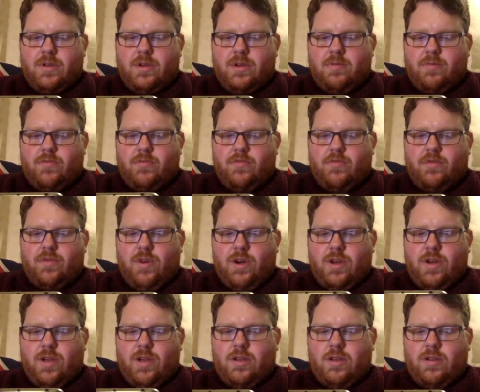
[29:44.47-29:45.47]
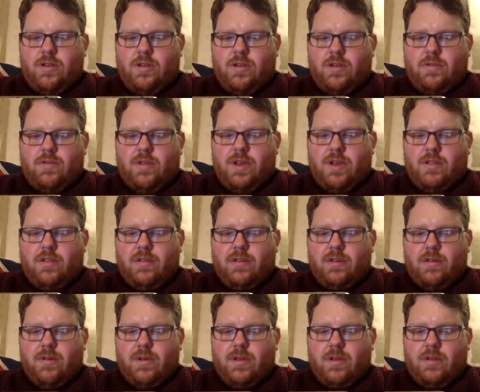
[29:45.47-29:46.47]
I'm trying to get
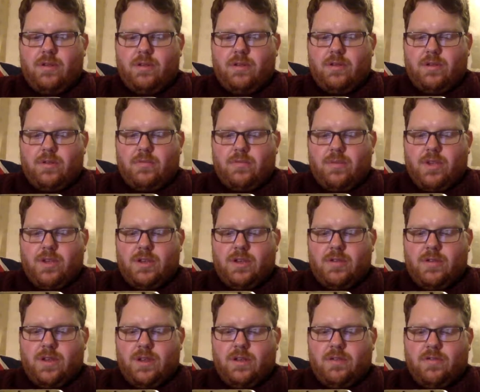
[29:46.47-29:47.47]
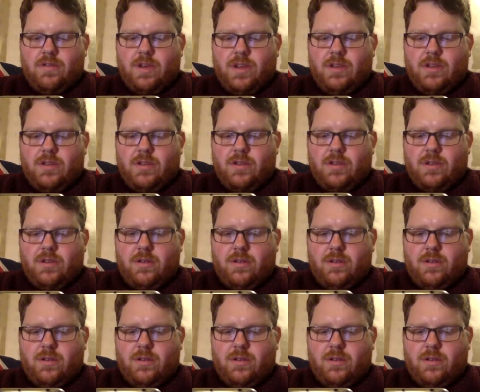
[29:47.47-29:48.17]
through it. Please don't take offence.